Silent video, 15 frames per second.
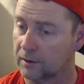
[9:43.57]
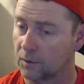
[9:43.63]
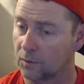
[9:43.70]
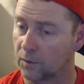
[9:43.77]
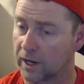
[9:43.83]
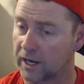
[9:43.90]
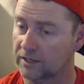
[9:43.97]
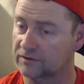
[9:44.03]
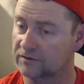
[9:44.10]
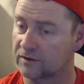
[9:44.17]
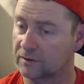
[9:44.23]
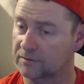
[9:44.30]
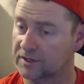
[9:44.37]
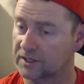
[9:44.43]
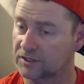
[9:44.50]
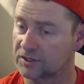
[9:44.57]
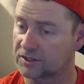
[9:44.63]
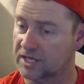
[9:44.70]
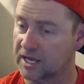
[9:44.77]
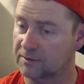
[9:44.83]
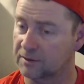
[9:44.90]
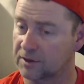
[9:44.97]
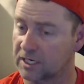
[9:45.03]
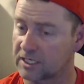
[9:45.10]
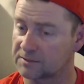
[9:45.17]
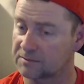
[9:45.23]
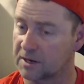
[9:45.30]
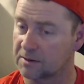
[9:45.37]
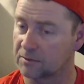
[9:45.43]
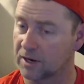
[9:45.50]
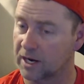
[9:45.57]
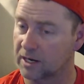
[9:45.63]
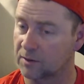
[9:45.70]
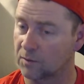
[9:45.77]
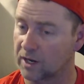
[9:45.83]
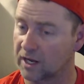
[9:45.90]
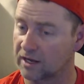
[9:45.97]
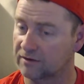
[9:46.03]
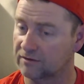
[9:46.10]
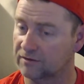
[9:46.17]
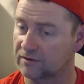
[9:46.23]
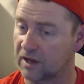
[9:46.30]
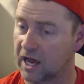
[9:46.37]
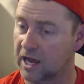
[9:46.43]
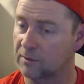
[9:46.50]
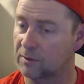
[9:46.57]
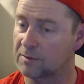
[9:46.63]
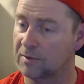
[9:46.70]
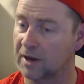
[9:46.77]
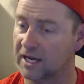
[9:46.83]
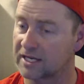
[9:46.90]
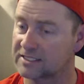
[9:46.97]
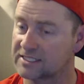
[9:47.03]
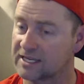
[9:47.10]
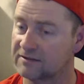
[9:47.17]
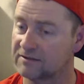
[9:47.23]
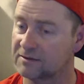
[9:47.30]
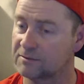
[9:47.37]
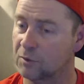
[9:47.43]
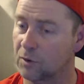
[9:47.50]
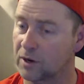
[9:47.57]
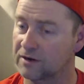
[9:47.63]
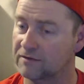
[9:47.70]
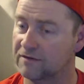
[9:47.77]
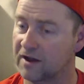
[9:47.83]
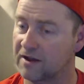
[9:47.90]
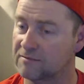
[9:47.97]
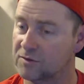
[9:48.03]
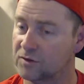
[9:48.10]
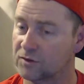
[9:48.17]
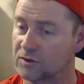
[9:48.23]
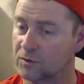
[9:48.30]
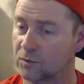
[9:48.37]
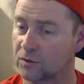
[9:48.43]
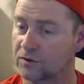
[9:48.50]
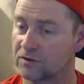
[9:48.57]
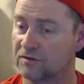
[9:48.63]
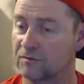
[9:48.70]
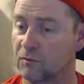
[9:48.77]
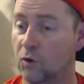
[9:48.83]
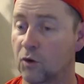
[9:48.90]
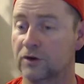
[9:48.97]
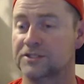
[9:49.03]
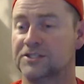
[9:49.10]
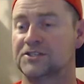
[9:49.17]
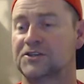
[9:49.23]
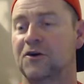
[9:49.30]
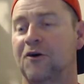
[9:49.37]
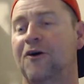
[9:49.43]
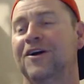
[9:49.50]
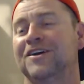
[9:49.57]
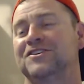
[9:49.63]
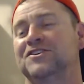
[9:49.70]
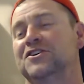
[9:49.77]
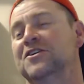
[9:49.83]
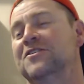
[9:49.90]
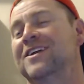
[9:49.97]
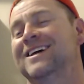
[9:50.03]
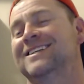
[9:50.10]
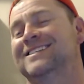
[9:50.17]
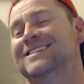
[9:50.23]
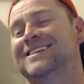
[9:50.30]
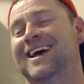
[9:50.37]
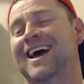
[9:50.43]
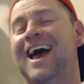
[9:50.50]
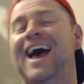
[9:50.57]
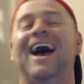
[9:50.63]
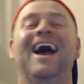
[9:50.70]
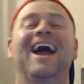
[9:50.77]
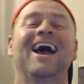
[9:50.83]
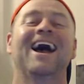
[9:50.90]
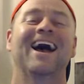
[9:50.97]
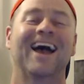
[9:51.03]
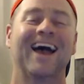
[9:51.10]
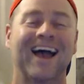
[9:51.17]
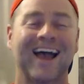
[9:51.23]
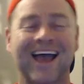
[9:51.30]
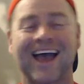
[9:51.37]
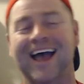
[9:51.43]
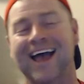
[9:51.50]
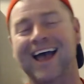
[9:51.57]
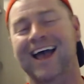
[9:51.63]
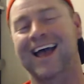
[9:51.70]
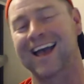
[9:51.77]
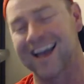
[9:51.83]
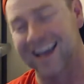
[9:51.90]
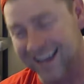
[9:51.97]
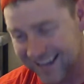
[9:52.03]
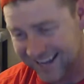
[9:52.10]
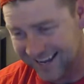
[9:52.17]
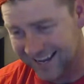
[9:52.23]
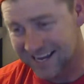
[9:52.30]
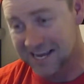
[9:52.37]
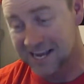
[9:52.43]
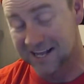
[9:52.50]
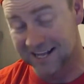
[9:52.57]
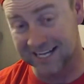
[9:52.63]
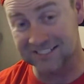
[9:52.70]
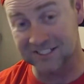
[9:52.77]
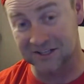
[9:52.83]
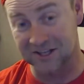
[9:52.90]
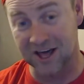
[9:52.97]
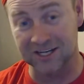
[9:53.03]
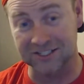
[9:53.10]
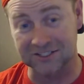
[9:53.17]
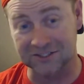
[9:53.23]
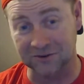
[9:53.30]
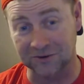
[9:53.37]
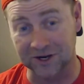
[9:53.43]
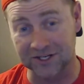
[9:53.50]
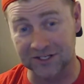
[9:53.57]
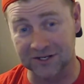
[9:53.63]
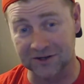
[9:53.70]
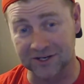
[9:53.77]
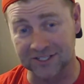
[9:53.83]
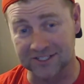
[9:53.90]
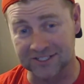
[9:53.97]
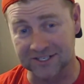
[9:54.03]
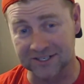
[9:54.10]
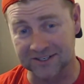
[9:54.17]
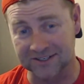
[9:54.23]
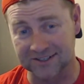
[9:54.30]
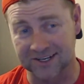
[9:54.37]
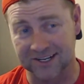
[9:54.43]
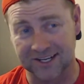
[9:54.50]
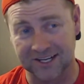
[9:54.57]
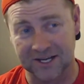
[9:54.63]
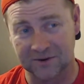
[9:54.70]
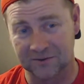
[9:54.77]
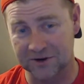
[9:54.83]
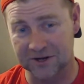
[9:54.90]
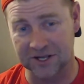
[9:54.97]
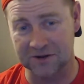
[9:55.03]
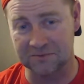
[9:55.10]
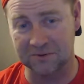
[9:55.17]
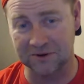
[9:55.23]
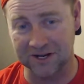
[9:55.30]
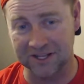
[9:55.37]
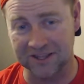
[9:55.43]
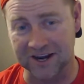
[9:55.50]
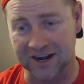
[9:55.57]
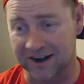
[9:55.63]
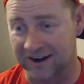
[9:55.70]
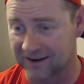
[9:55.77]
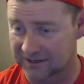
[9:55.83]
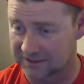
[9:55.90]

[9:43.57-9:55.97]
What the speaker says: Wait, something just came across my brain waves. I would buy 7.5 million worth of more storage units. That's a lot of storage units, dude. What are you going to put in there?